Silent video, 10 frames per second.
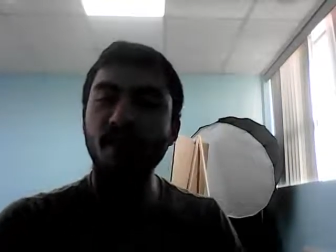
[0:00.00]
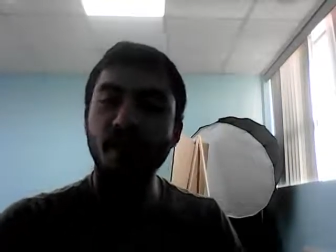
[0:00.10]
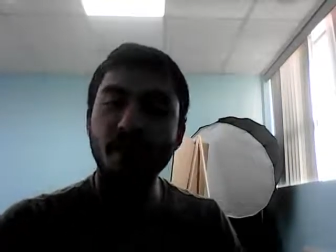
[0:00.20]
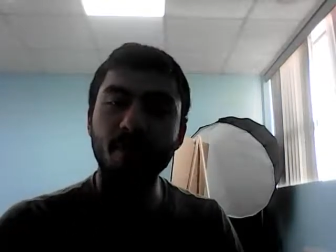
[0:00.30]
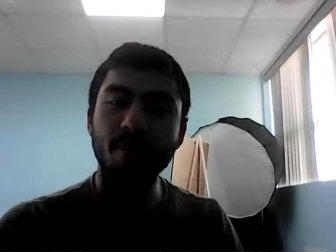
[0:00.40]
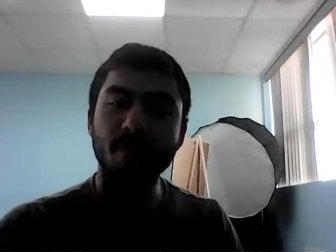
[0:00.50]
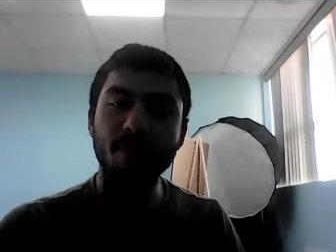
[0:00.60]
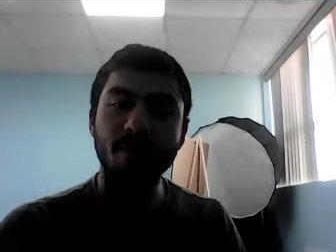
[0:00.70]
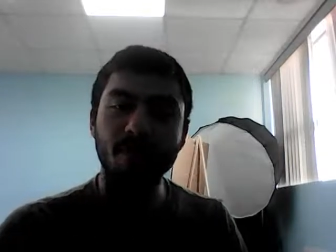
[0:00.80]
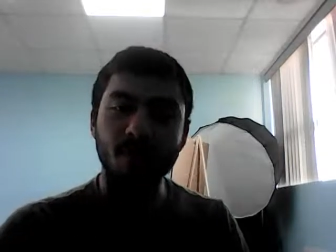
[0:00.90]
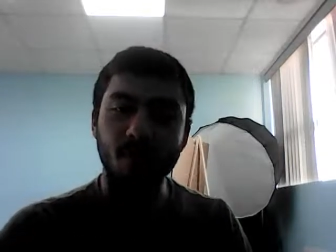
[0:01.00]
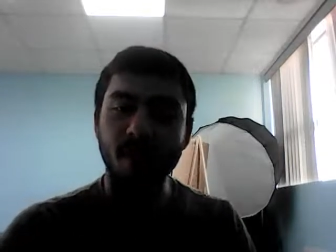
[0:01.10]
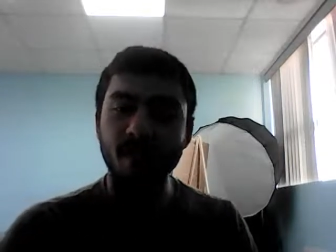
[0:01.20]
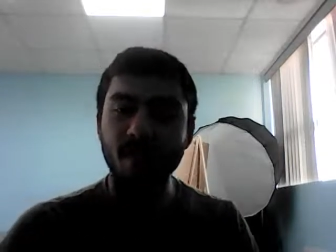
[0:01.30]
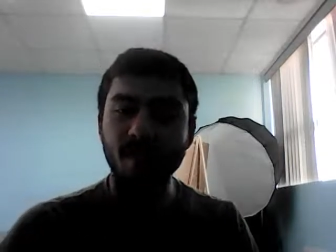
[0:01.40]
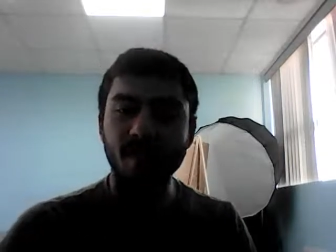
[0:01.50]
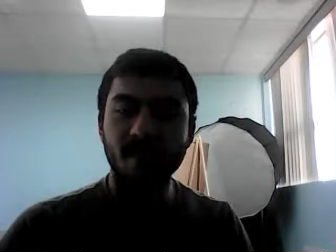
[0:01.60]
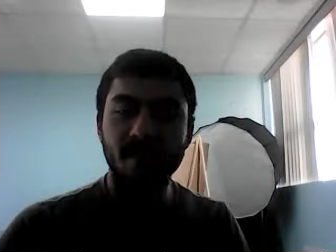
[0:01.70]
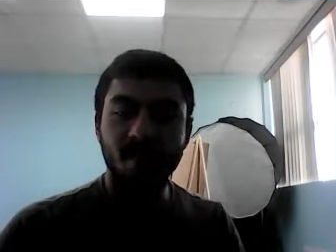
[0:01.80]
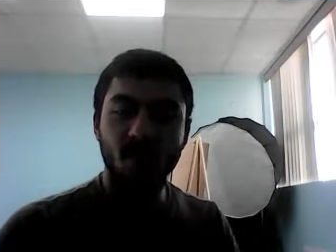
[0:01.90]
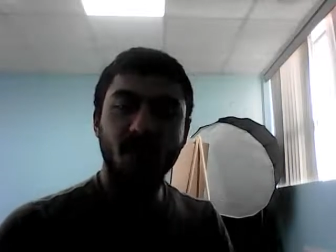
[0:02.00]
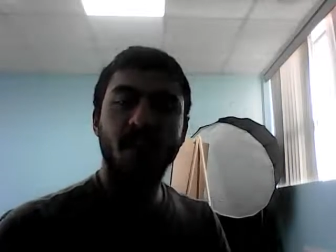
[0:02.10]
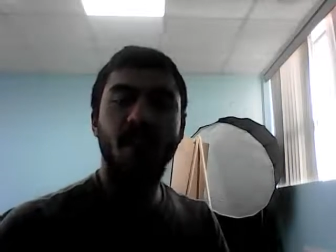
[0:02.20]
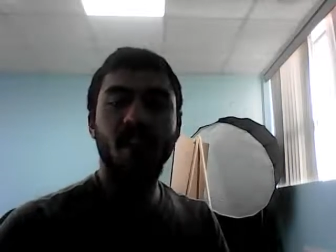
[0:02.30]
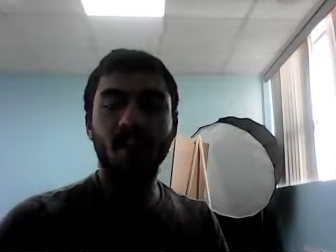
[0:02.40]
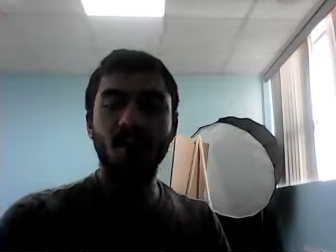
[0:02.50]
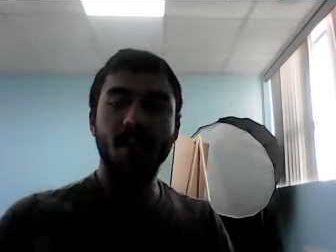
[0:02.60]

for him, right? So like, I'll give you an